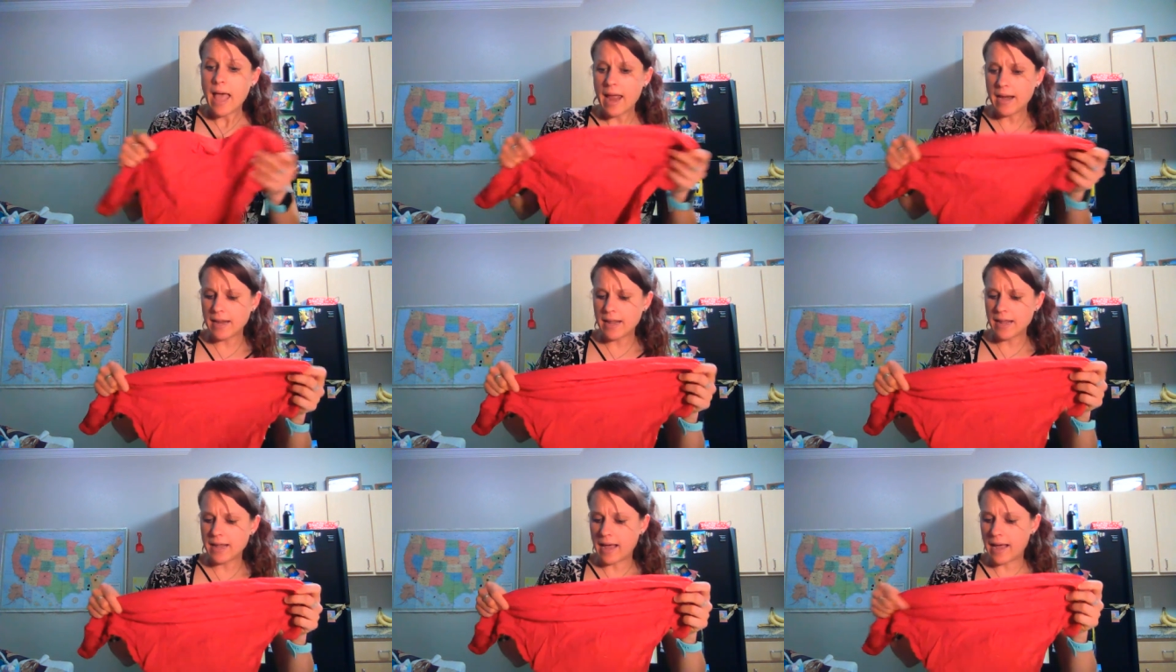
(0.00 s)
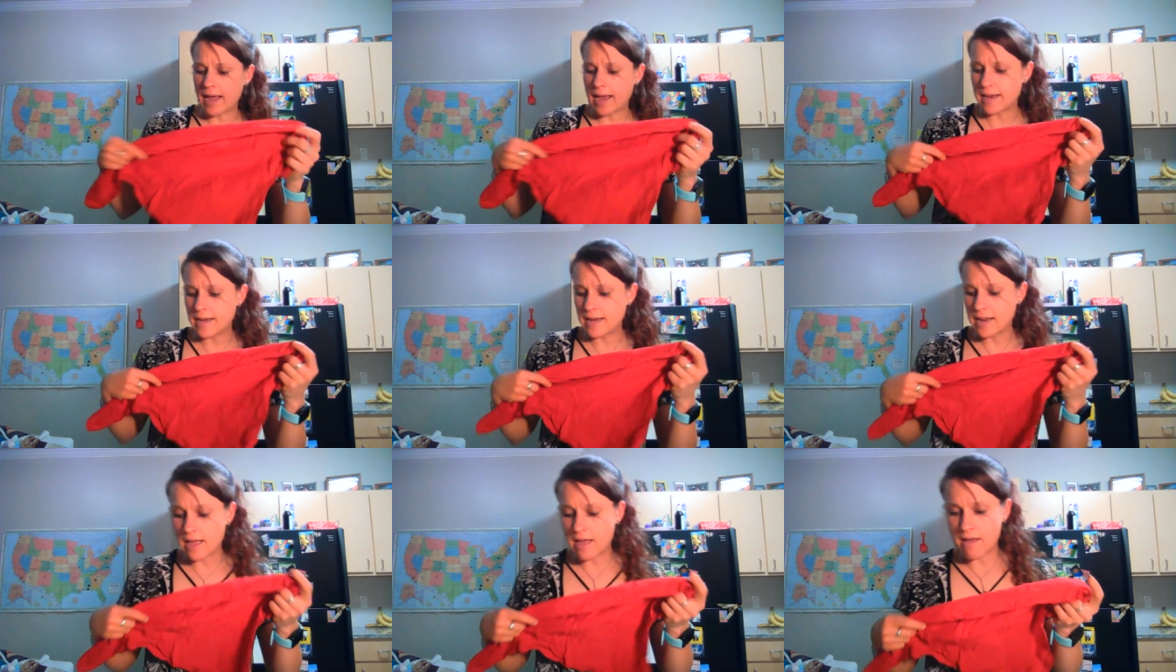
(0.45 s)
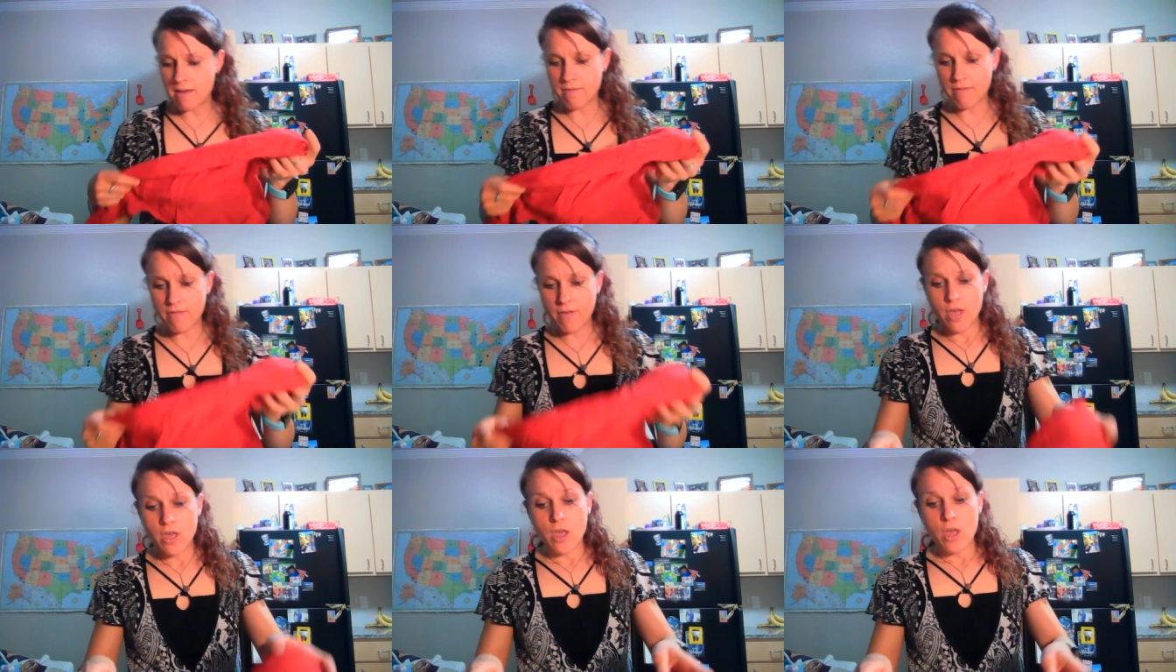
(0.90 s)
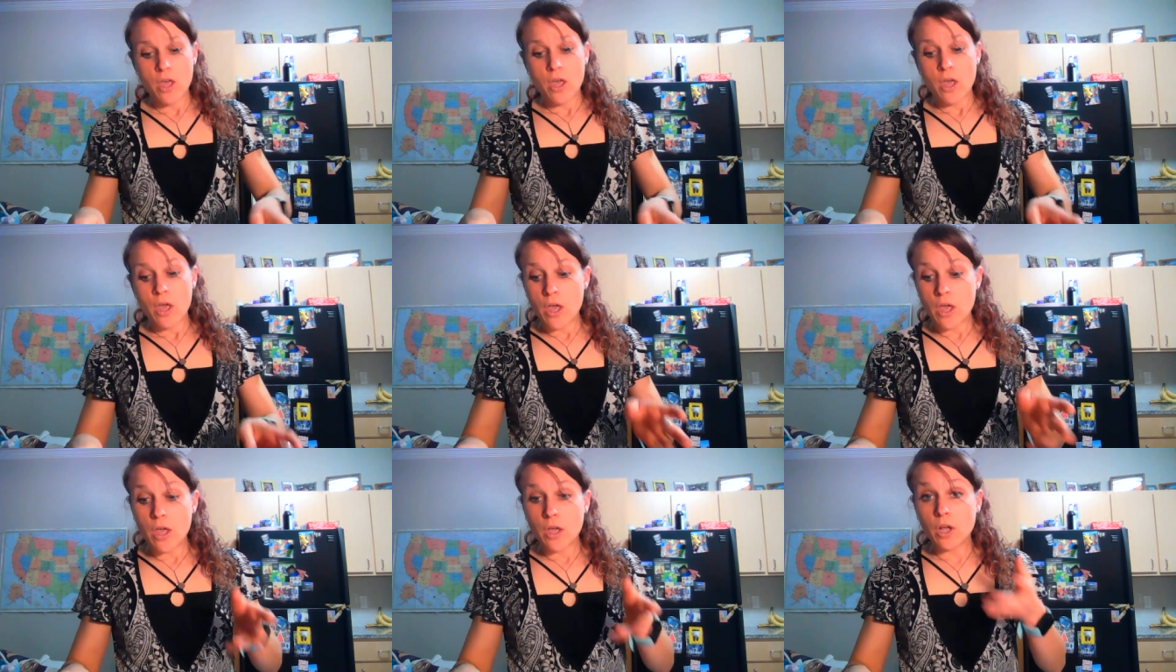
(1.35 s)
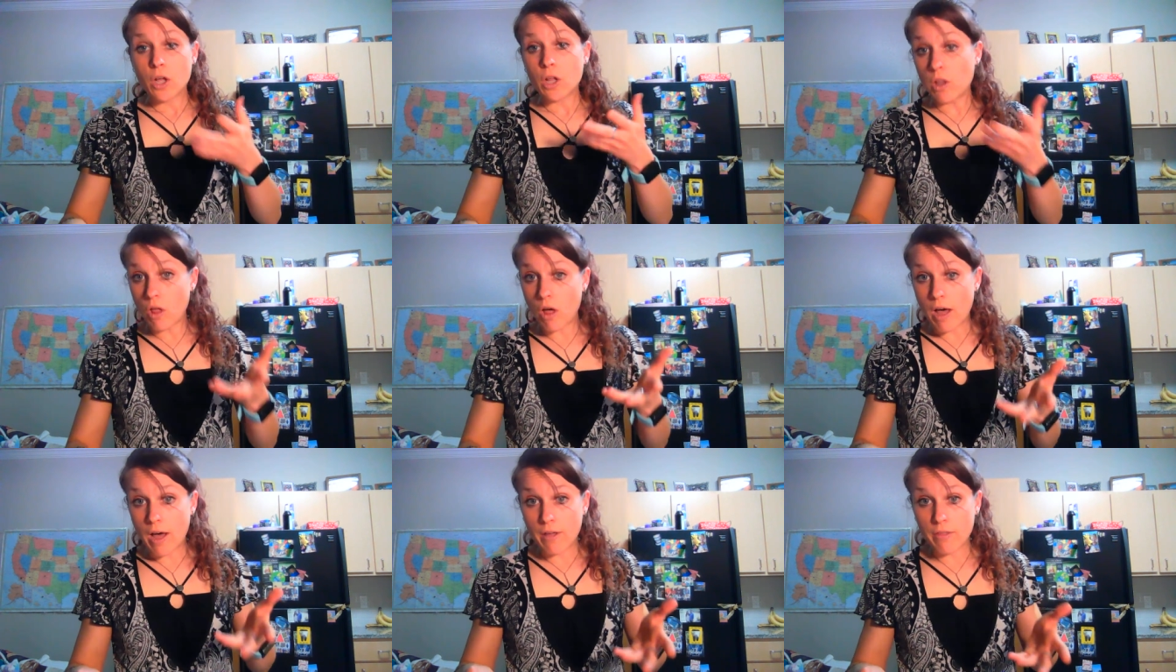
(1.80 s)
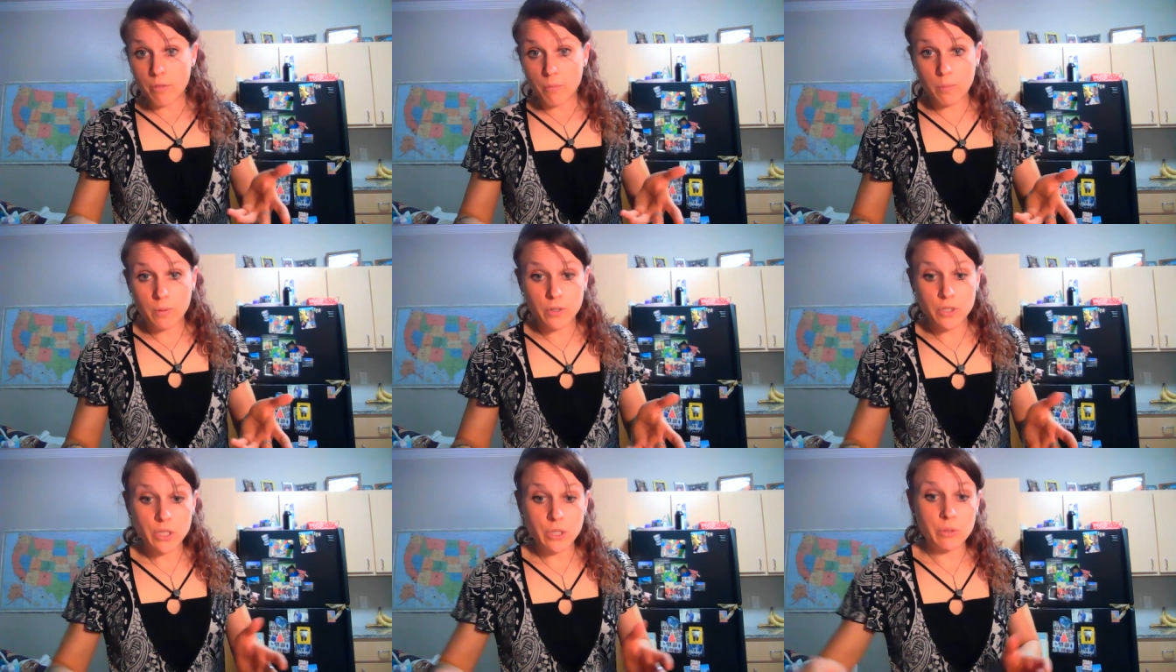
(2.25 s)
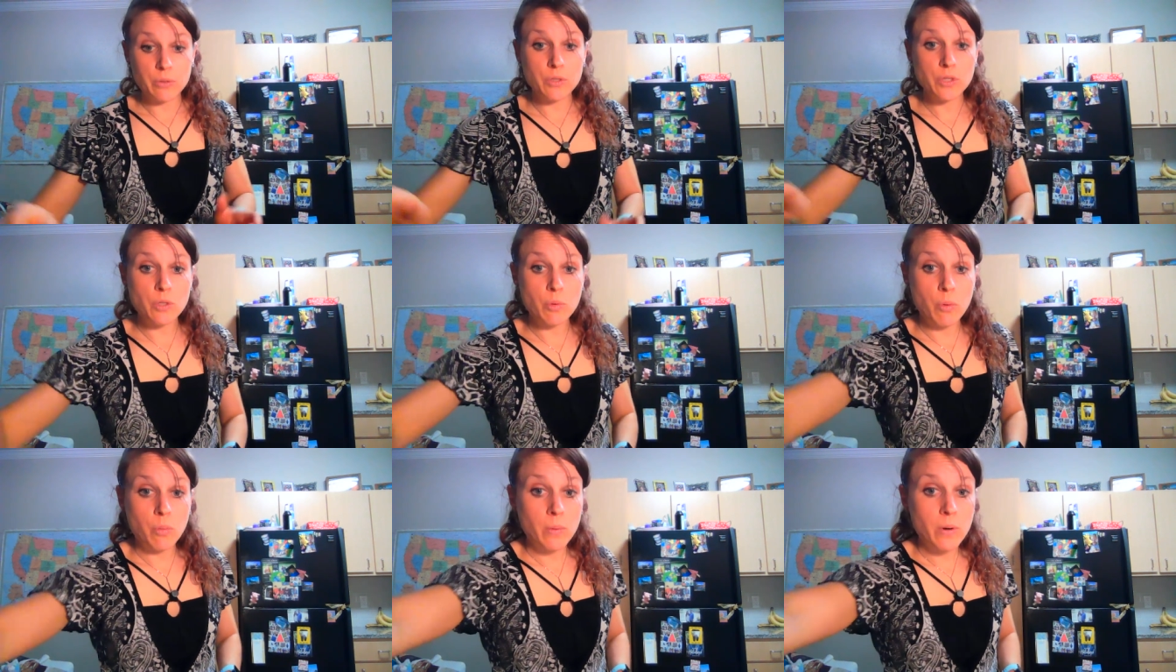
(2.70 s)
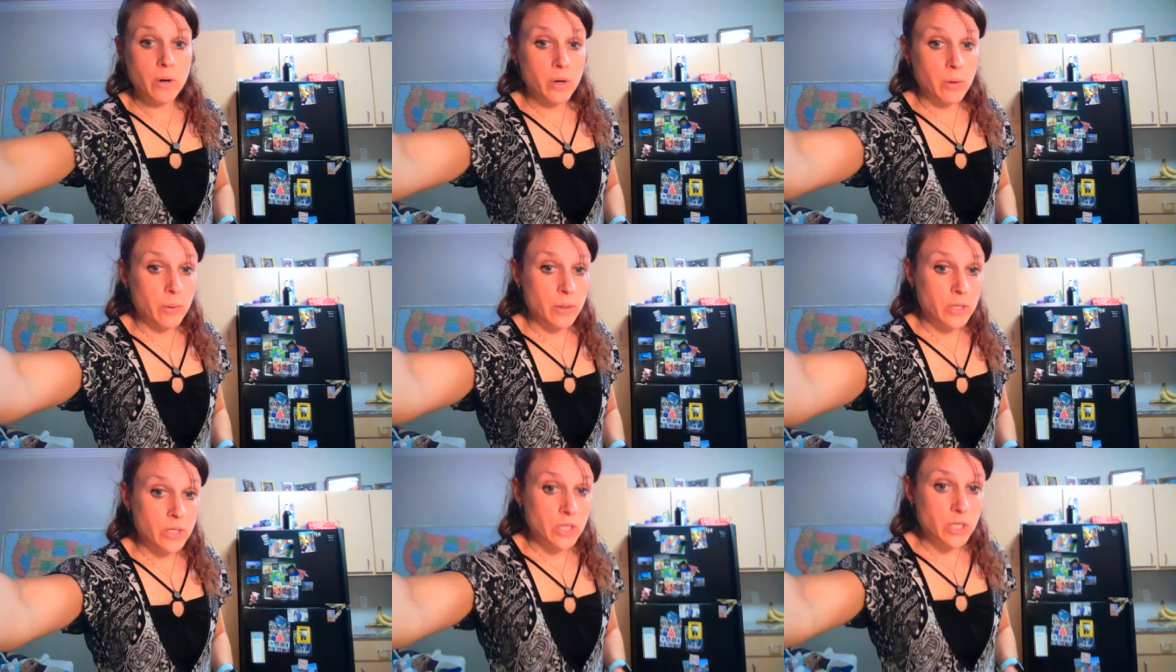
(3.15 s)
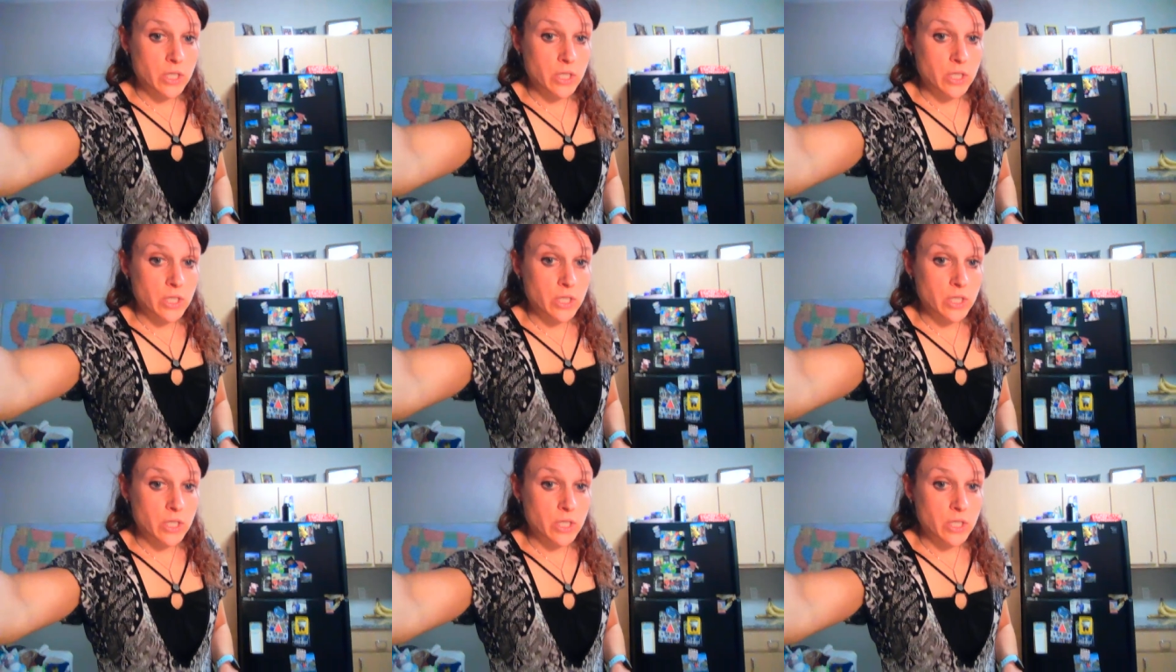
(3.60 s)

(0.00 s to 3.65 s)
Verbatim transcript: any kind of cloth will do. So what we're going